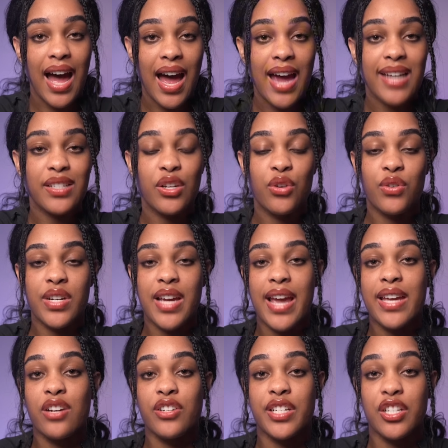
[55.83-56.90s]
I to create
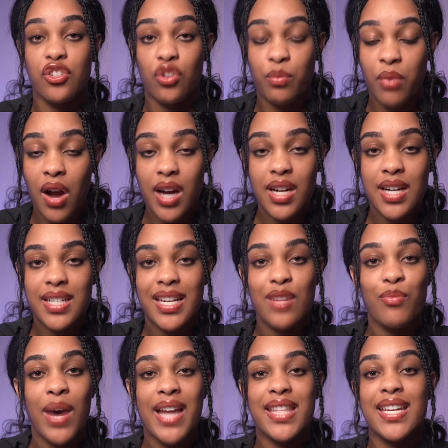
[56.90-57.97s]
your digital product. And
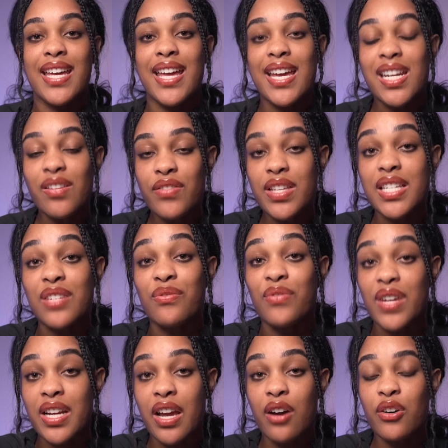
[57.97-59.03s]
by the end of this
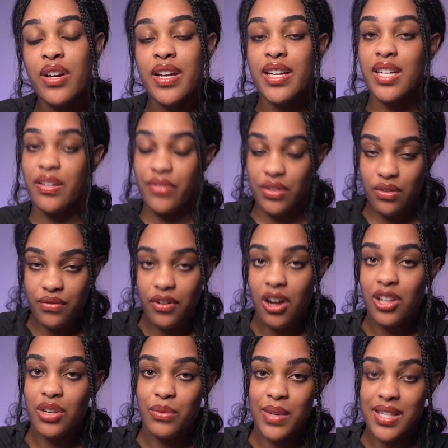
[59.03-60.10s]
video, if you
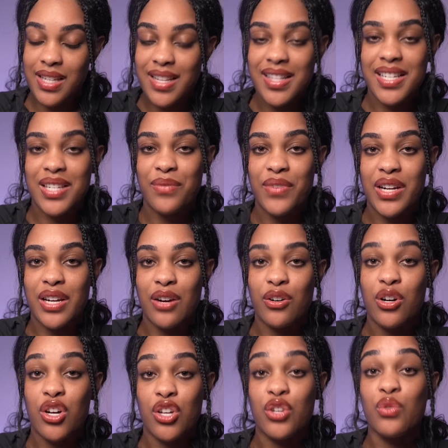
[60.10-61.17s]
follow what's in this video,
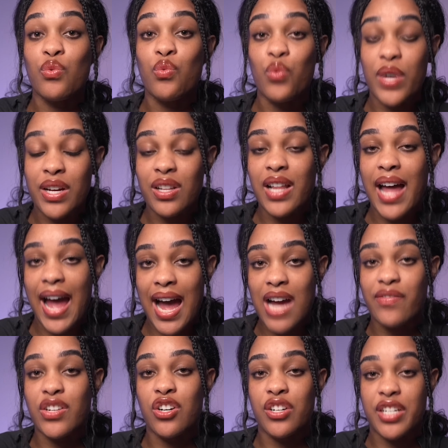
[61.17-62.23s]
you will have
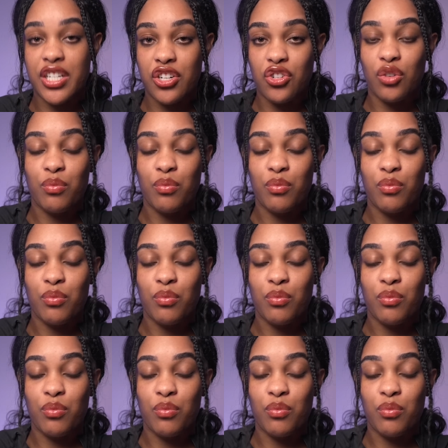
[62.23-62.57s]
your digital